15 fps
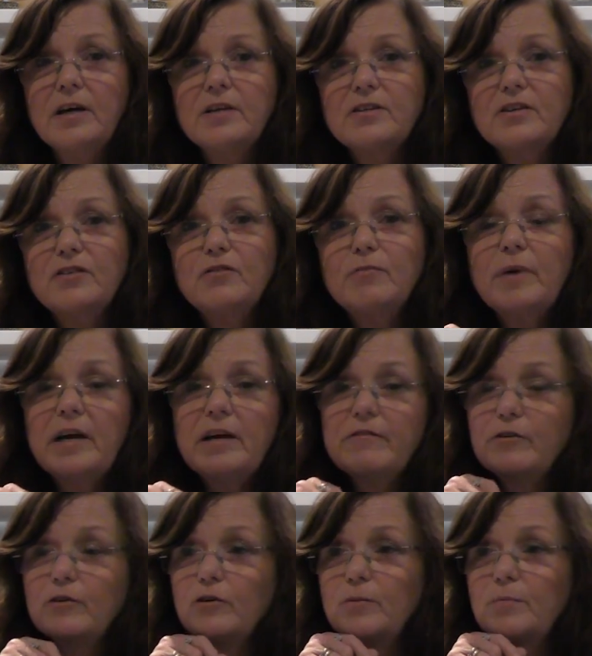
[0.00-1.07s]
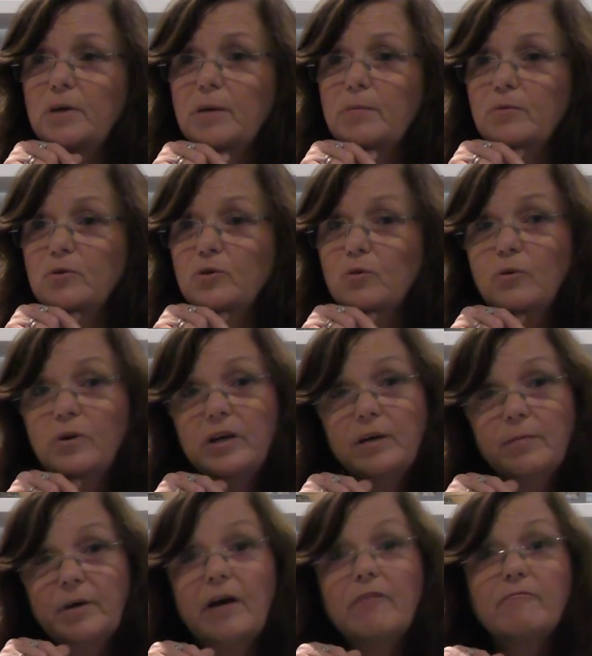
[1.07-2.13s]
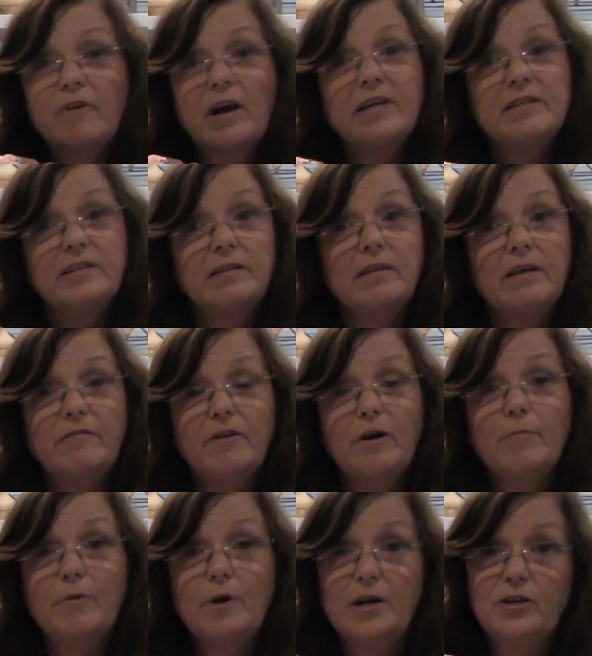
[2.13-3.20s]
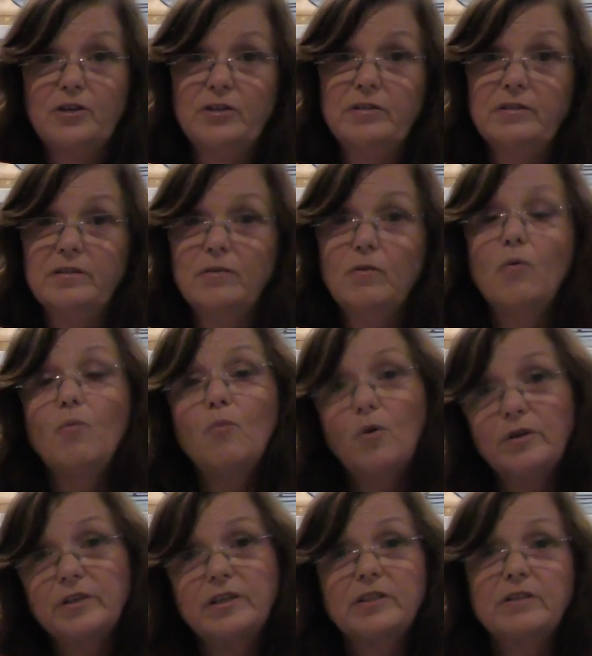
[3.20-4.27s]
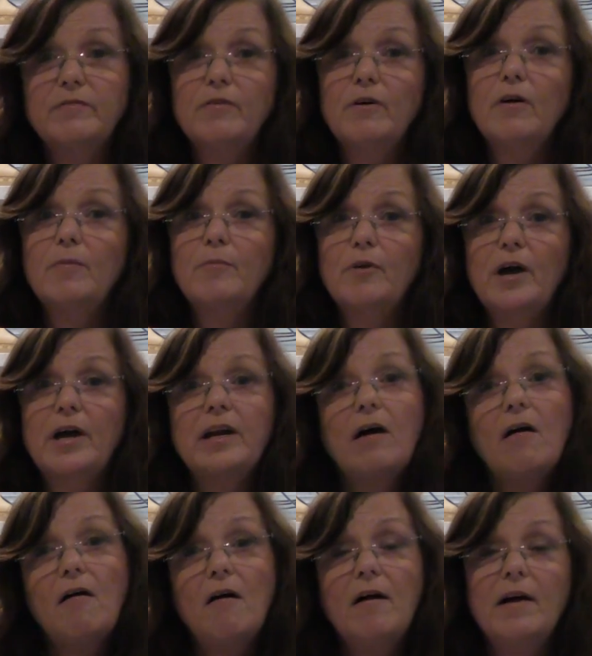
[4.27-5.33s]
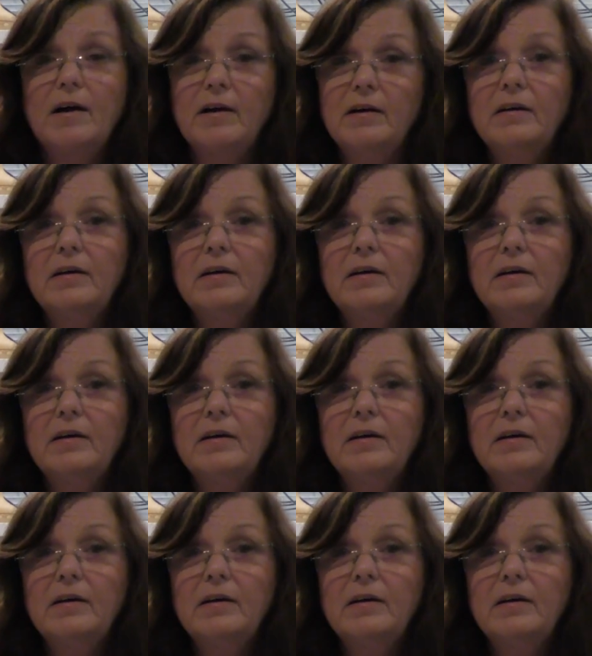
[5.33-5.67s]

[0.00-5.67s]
So you may have heard people talking about raising their vibrations or wanting to vibrate higher.